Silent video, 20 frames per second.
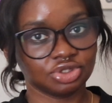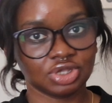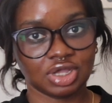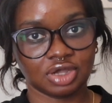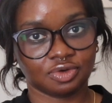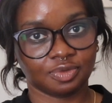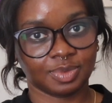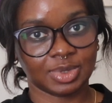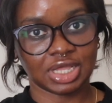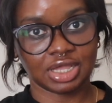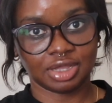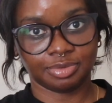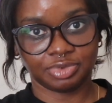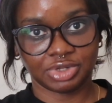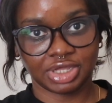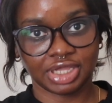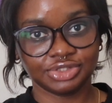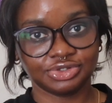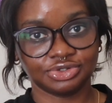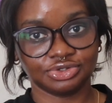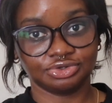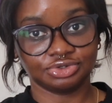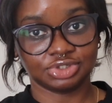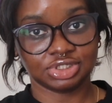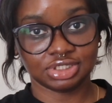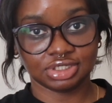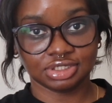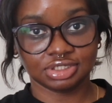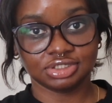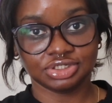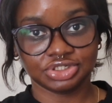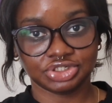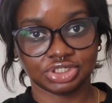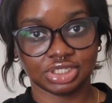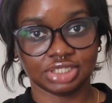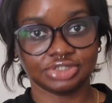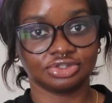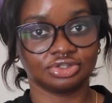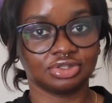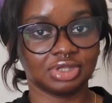not apply to you. The English
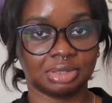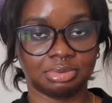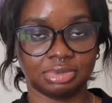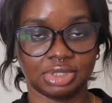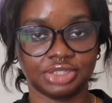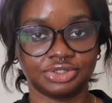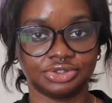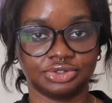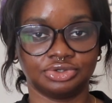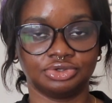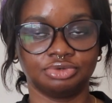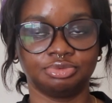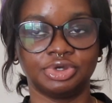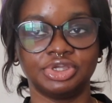test does not apply to you.